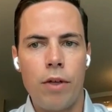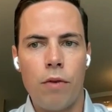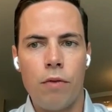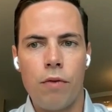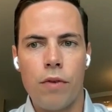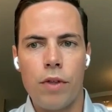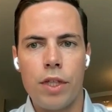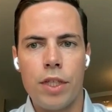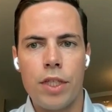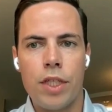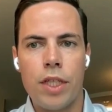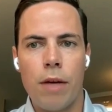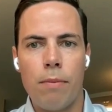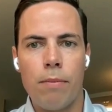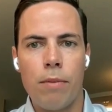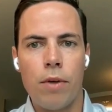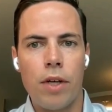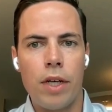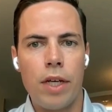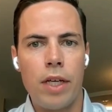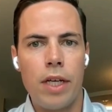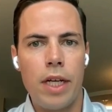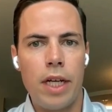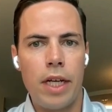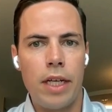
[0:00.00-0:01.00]
over the summer
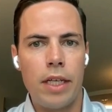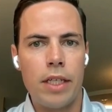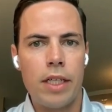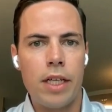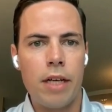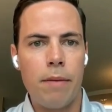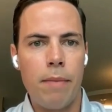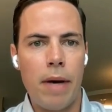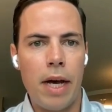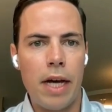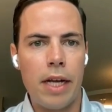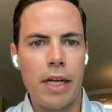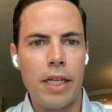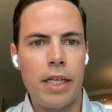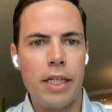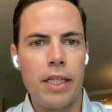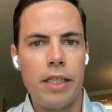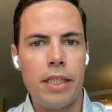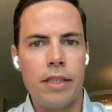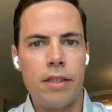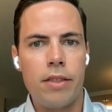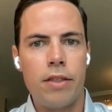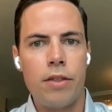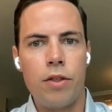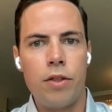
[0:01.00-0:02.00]
and
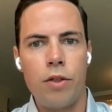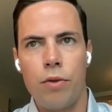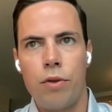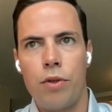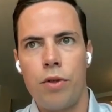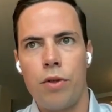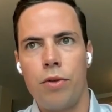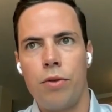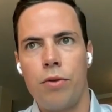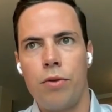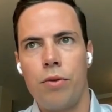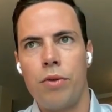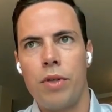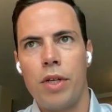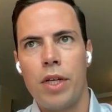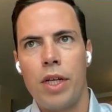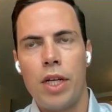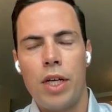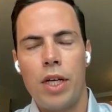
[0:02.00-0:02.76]
commodities due to,